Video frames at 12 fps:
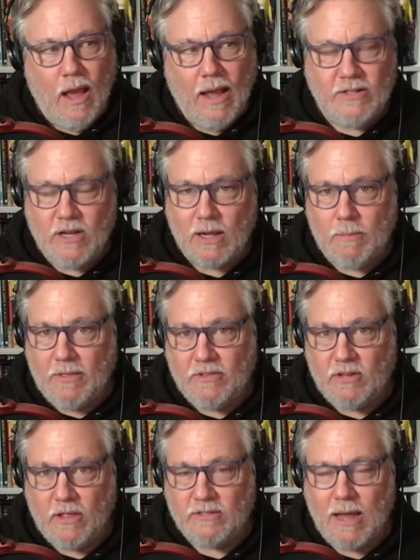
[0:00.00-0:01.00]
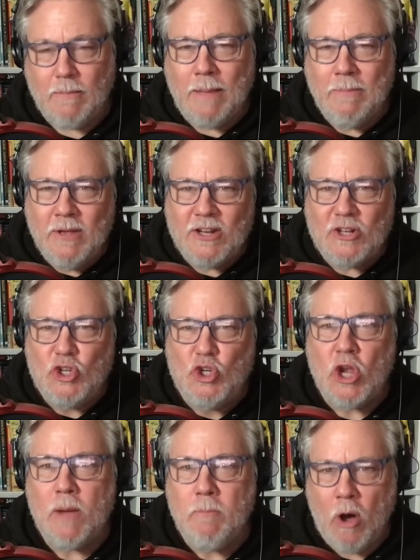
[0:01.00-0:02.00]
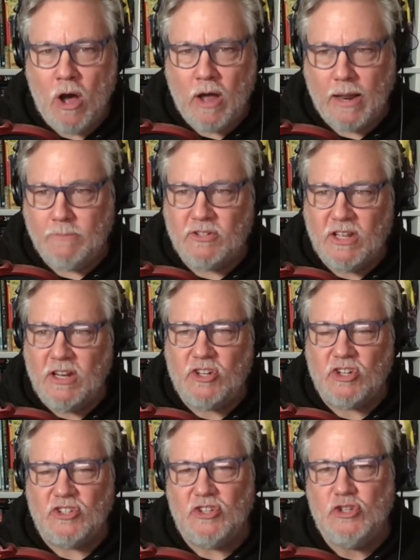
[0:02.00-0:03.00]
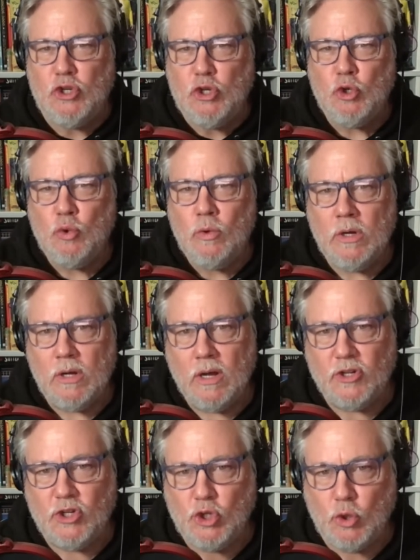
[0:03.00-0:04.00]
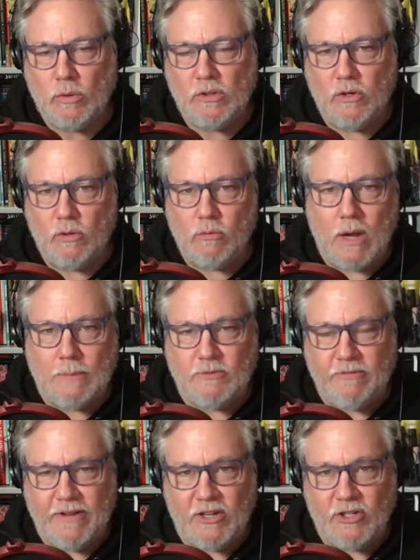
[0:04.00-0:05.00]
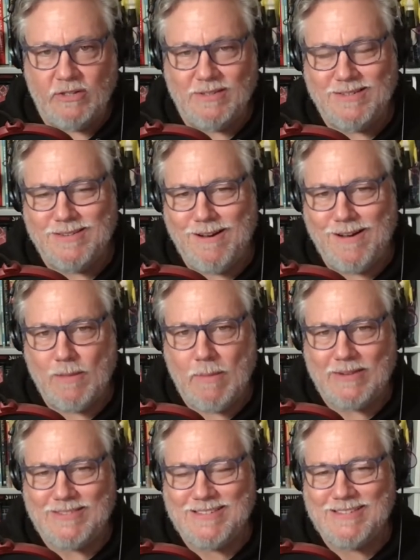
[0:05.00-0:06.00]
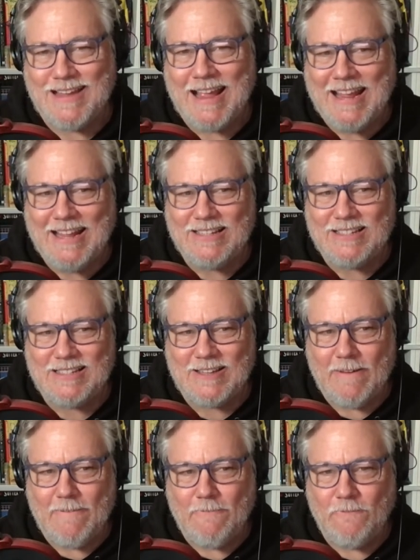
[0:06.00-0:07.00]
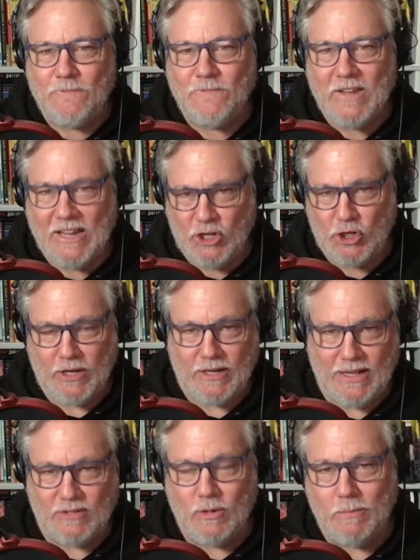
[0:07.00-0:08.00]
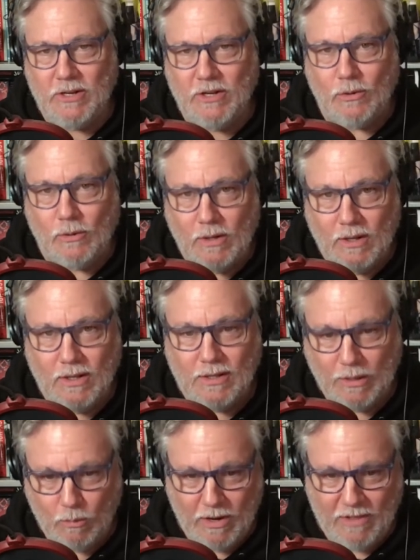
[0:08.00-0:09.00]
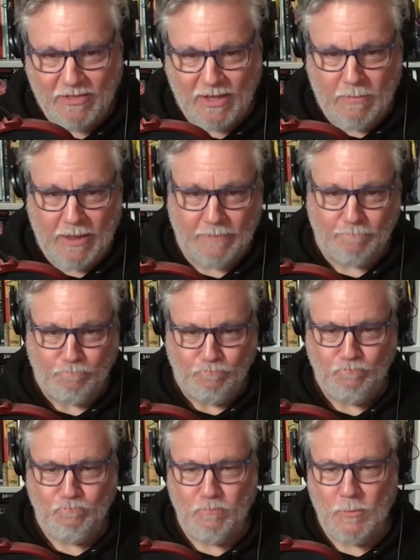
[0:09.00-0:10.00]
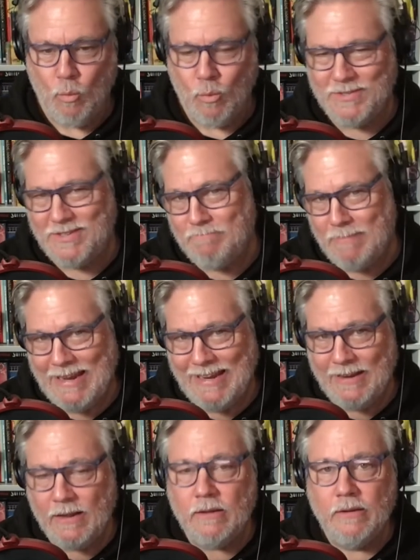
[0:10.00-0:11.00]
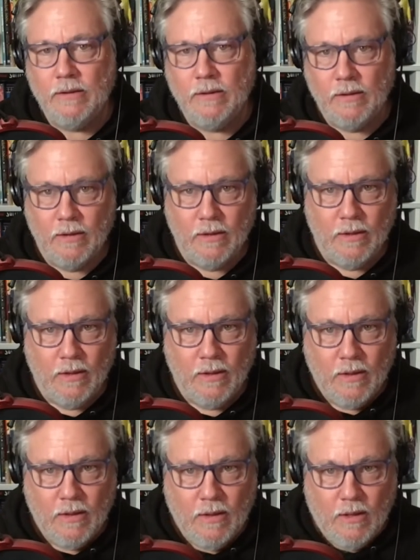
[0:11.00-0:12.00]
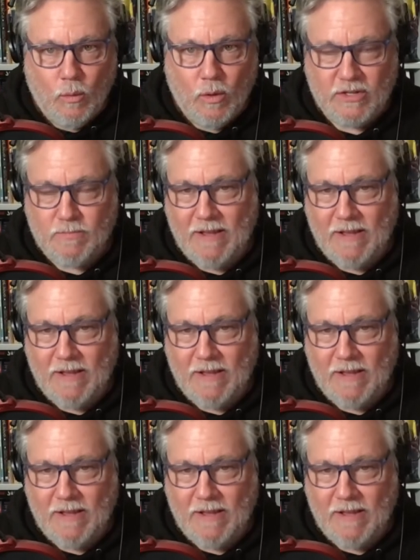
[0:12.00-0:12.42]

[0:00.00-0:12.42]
I talk about this all the time. I'm going to jump on. I'm just going to just do a short little Robservations and talk about science fiction. That's what I'm going to do. Like what I think about it. What does it mean? What is